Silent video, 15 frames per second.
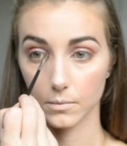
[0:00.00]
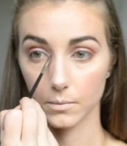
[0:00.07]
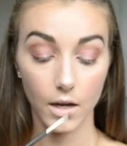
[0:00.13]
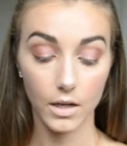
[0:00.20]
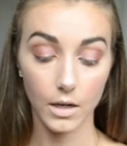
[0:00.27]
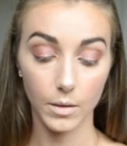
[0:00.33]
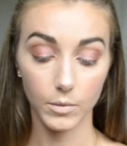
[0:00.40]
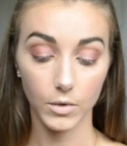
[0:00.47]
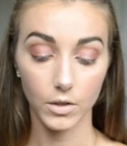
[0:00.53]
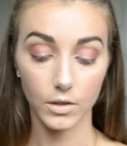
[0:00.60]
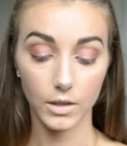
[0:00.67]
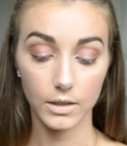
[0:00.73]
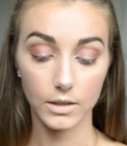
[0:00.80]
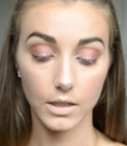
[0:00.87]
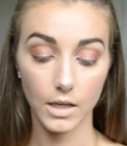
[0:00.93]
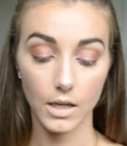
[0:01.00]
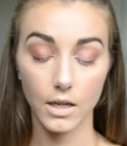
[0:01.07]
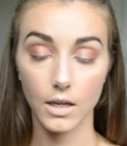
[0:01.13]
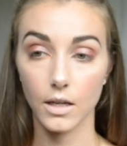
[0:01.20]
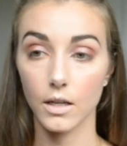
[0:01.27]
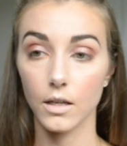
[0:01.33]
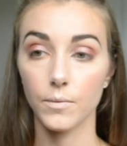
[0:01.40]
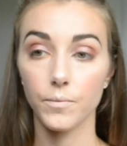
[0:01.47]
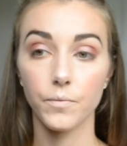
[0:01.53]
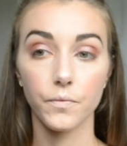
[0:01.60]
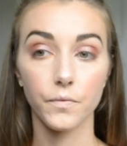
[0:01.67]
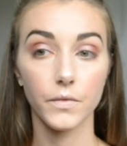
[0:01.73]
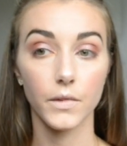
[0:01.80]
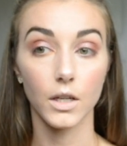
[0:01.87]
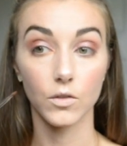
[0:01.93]
And I'm gonna take it
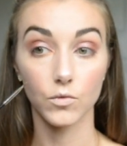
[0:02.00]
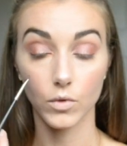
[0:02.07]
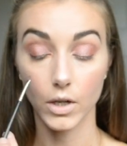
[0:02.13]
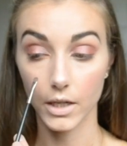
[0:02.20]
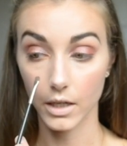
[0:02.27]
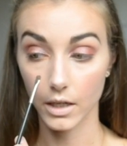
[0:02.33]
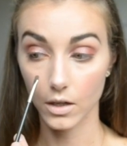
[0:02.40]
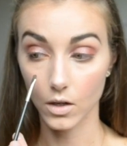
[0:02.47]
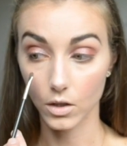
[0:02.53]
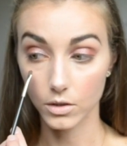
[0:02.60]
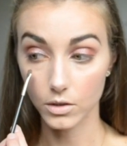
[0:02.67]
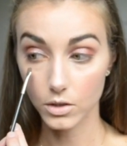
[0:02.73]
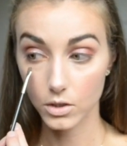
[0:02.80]
and run it on